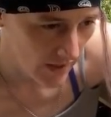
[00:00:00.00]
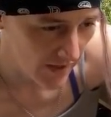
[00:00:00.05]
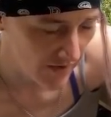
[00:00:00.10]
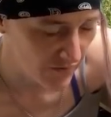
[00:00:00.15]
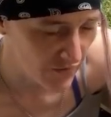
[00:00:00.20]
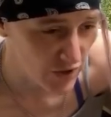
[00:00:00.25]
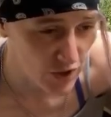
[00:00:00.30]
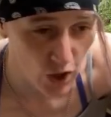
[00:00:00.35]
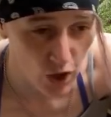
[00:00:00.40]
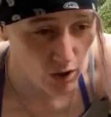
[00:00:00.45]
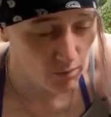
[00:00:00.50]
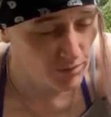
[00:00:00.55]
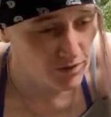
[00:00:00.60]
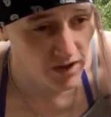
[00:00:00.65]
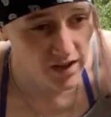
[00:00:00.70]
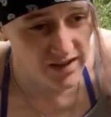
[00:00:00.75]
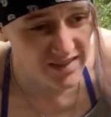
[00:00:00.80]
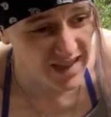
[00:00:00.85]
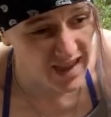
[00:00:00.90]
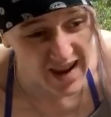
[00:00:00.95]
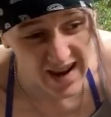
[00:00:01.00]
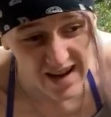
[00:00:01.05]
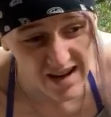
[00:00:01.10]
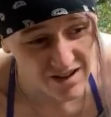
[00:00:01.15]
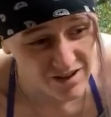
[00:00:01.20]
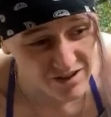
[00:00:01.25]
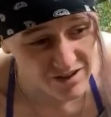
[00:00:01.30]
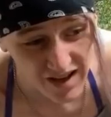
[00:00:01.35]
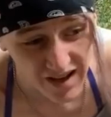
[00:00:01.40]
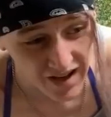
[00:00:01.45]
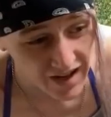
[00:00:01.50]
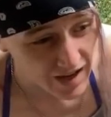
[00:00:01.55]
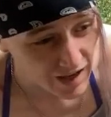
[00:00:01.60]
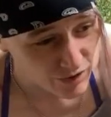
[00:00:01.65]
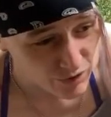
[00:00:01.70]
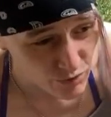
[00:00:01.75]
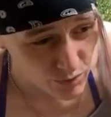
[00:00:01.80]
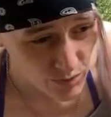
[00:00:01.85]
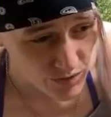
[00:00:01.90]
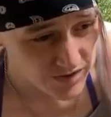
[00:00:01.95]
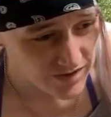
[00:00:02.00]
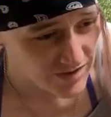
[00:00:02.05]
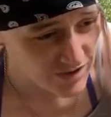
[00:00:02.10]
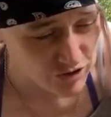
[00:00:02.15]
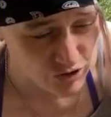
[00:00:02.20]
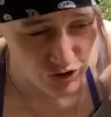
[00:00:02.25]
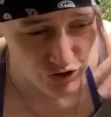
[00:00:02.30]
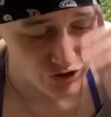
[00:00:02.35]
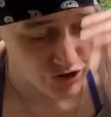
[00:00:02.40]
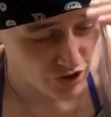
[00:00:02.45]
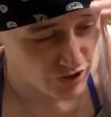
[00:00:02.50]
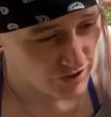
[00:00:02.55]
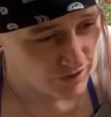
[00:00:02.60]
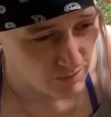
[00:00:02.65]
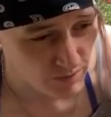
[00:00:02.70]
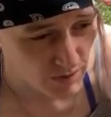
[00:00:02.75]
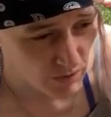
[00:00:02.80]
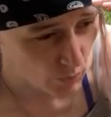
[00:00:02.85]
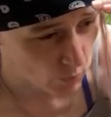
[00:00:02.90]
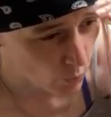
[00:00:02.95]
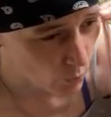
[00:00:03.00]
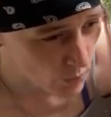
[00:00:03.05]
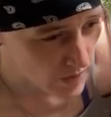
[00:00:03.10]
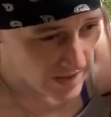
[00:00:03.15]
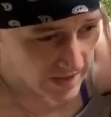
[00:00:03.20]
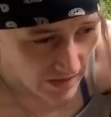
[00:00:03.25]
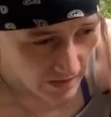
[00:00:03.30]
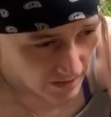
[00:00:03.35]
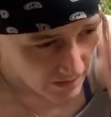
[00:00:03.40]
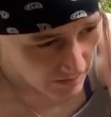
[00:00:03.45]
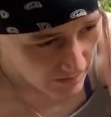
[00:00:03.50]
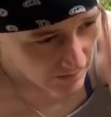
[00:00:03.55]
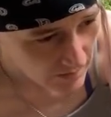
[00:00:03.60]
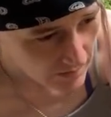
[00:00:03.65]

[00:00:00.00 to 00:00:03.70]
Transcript: And if you go up to like the 8 or 10 ounce ones, it just starts to be weak